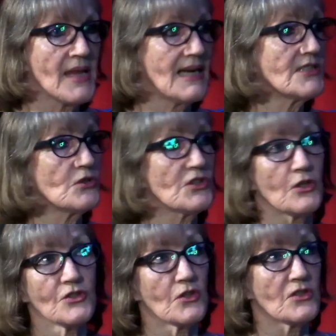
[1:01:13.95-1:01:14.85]
as you
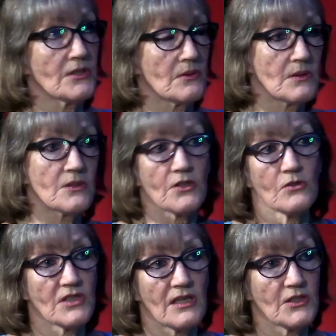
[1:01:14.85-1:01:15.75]
sow, so
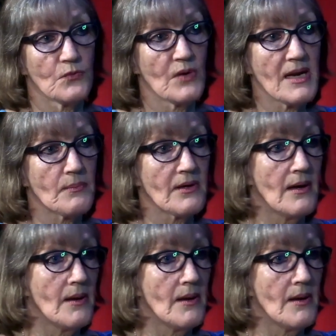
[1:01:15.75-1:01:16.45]
shall you reap.